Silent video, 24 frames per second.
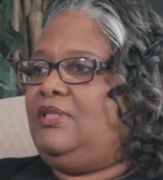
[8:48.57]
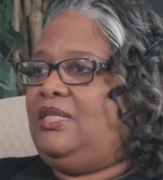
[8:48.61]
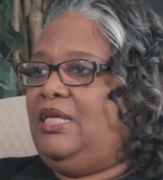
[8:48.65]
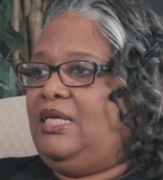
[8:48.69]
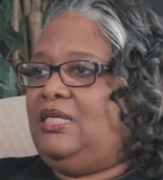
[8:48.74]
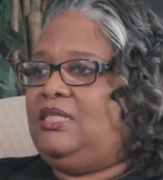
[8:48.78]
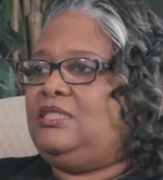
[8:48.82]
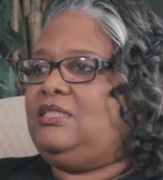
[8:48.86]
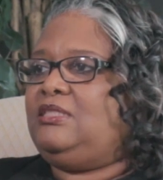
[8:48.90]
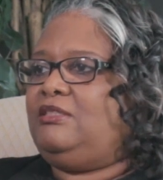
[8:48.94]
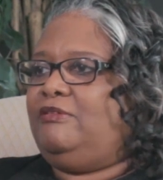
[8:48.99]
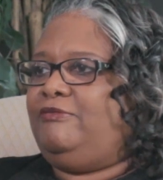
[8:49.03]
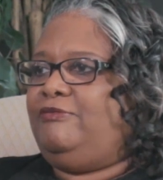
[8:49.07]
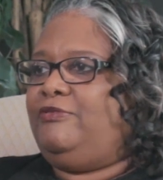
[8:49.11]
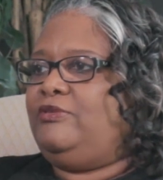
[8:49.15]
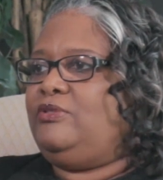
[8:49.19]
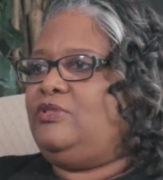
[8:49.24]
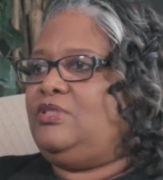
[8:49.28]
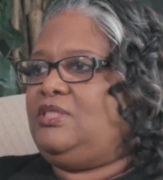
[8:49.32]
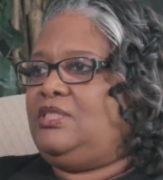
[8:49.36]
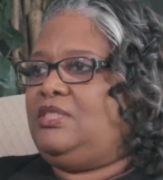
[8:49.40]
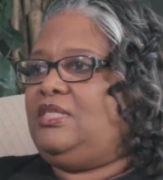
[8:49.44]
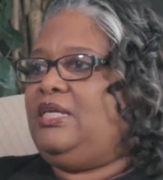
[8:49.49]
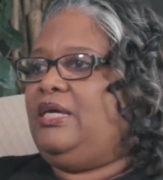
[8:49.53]
That is the
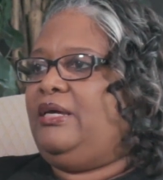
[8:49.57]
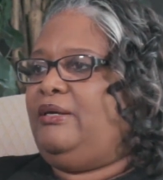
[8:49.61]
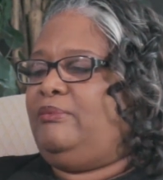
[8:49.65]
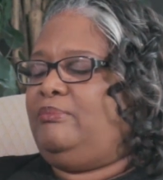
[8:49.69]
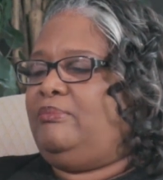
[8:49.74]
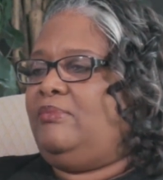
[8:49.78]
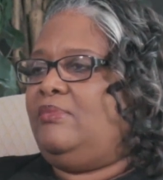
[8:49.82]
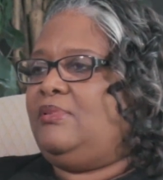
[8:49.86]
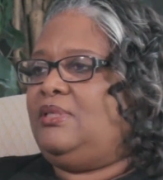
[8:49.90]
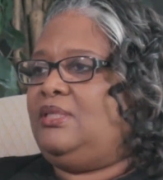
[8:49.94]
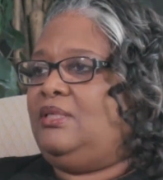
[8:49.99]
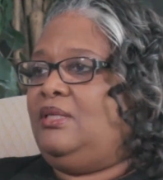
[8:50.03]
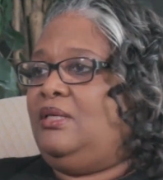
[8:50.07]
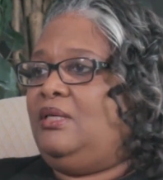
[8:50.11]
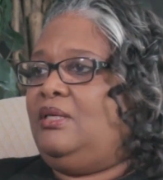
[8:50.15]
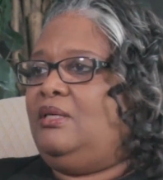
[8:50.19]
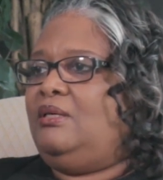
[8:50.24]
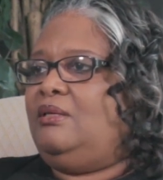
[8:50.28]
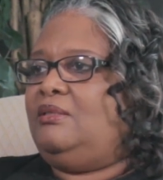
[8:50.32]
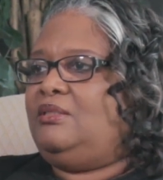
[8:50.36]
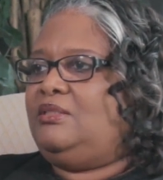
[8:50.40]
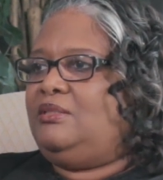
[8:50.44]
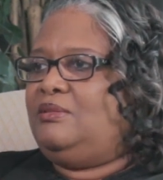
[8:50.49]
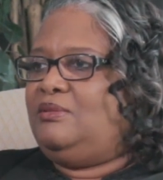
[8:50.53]
first step,
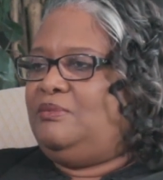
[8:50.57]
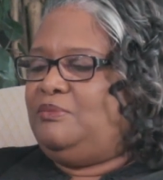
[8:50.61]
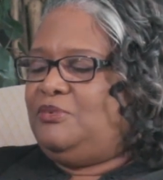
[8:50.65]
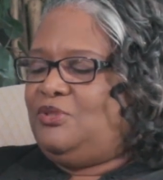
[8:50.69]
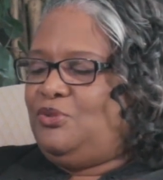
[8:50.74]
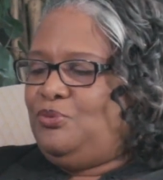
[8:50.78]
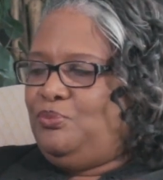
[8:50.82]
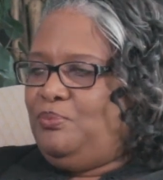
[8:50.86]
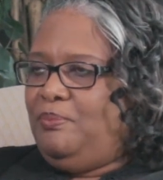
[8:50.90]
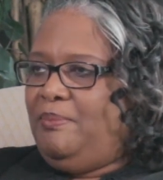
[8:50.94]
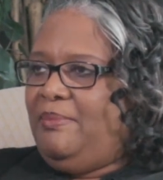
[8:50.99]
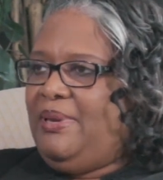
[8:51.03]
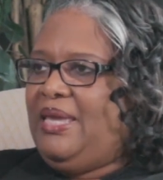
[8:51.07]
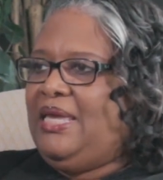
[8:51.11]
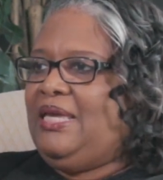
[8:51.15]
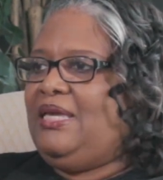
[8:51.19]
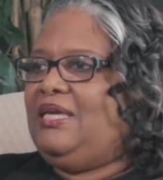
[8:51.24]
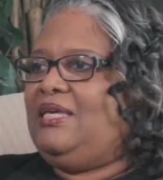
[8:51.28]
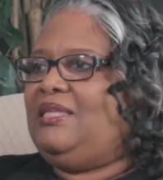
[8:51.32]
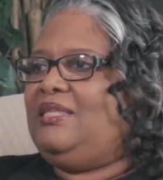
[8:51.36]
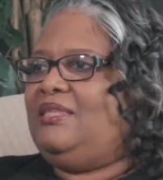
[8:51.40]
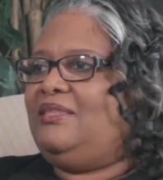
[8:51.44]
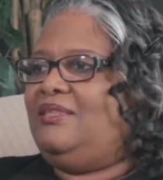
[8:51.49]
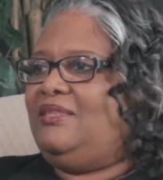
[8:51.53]
to
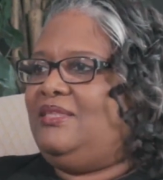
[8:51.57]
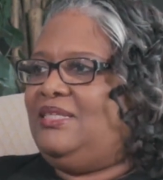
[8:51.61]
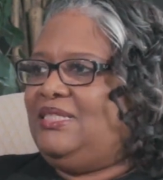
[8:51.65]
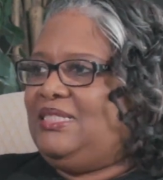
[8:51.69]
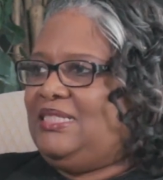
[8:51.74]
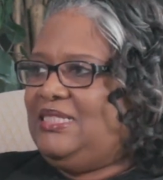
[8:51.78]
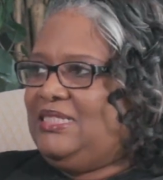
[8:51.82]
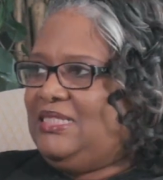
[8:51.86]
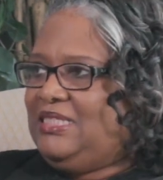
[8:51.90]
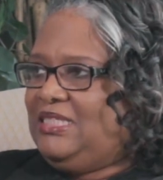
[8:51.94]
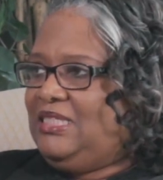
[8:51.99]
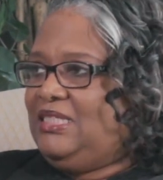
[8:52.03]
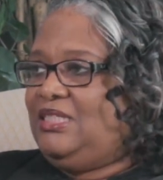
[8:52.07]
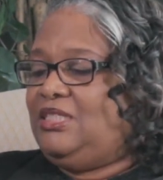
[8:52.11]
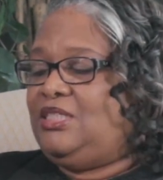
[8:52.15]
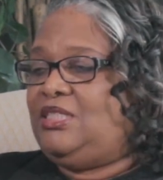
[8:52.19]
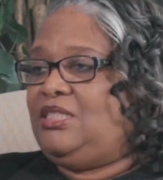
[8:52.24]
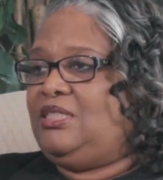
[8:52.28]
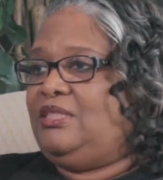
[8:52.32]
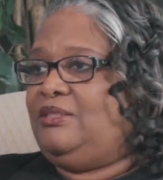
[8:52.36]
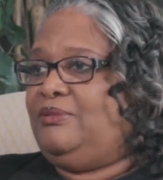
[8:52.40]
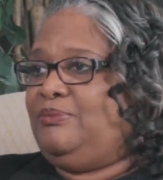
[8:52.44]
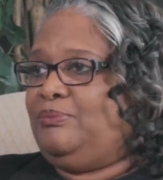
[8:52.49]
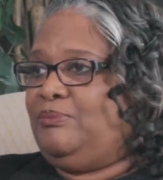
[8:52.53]
make the
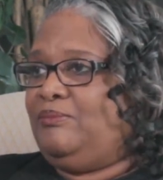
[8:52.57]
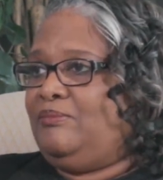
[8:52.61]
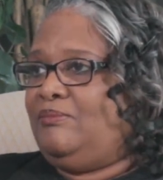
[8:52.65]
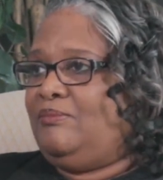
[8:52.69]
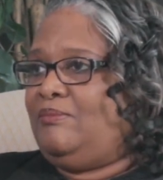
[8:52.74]
decision.